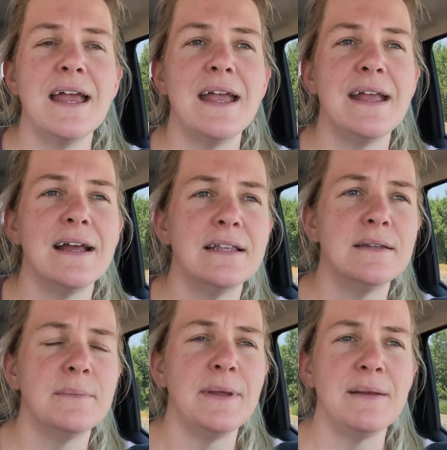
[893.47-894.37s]

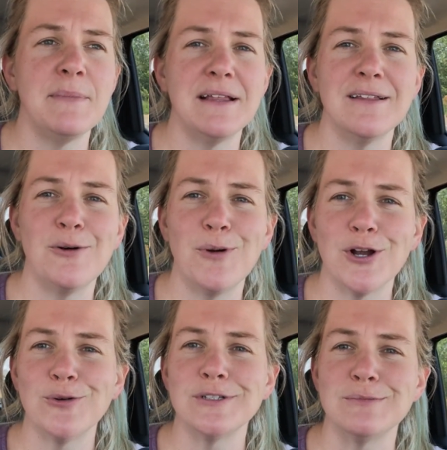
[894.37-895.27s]
and make me a little
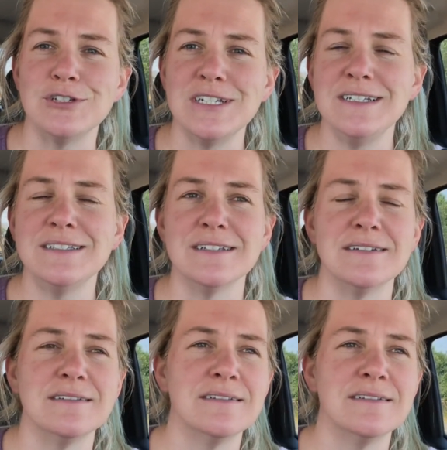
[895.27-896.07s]
burger with some cheese and